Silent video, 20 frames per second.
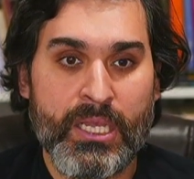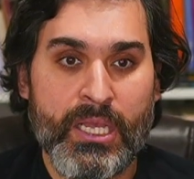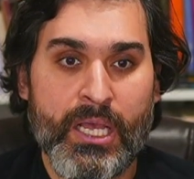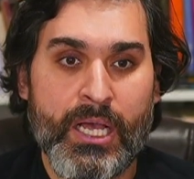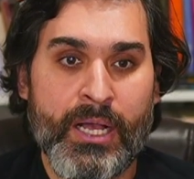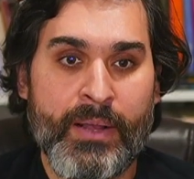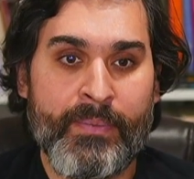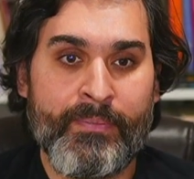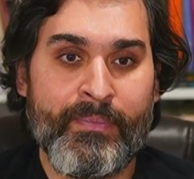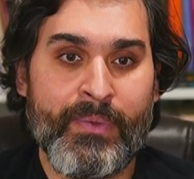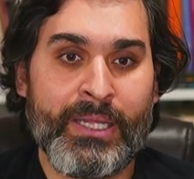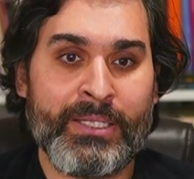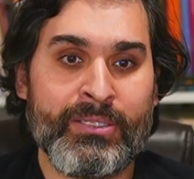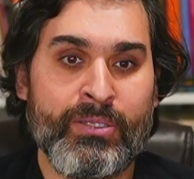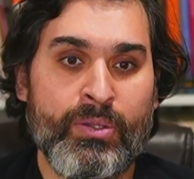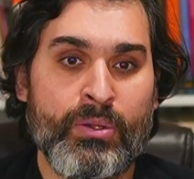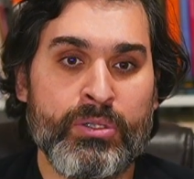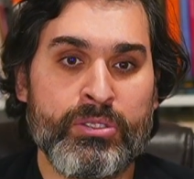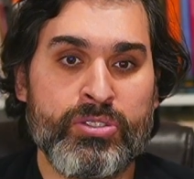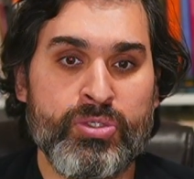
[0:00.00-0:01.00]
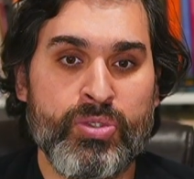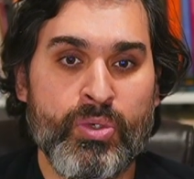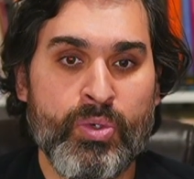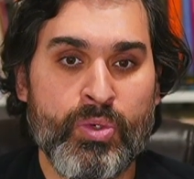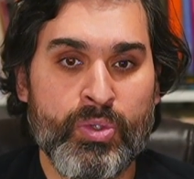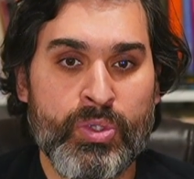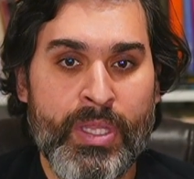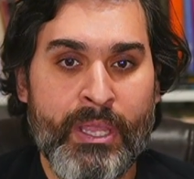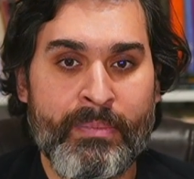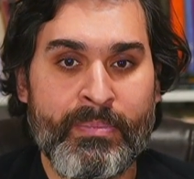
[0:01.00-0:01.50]
and also
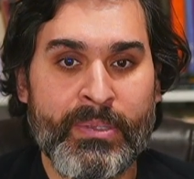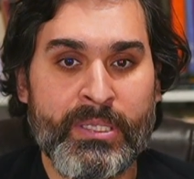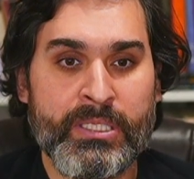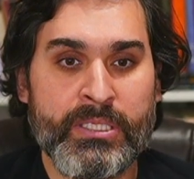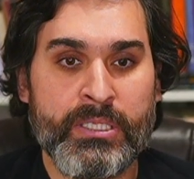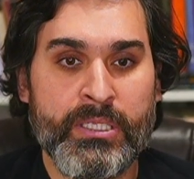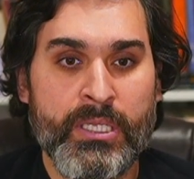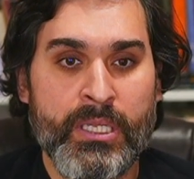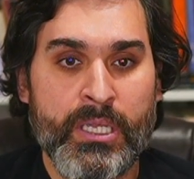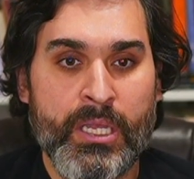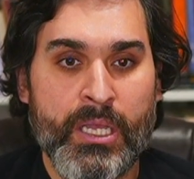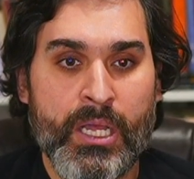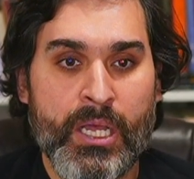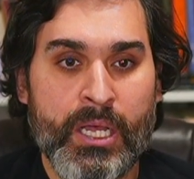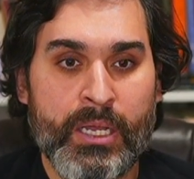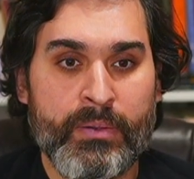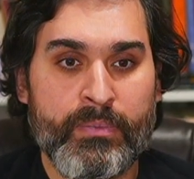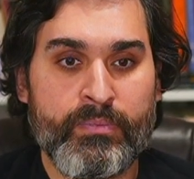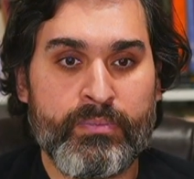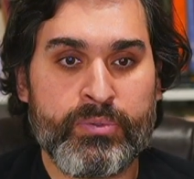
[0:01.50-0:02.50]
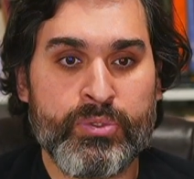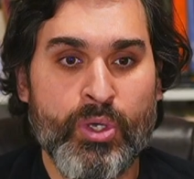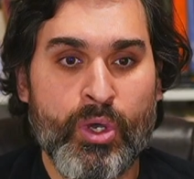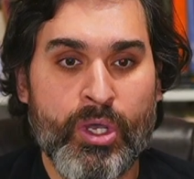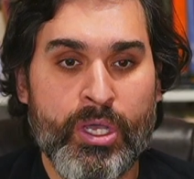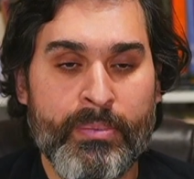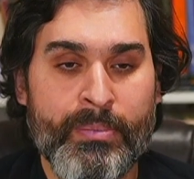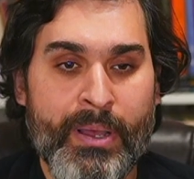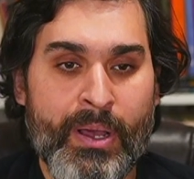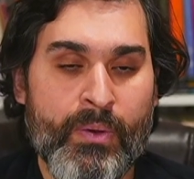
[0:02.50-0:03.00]
they've been
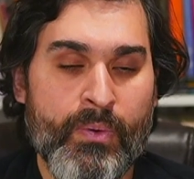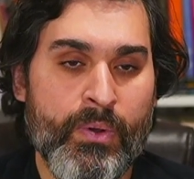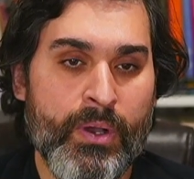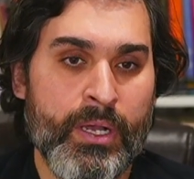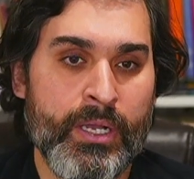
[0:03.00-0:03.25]
talk about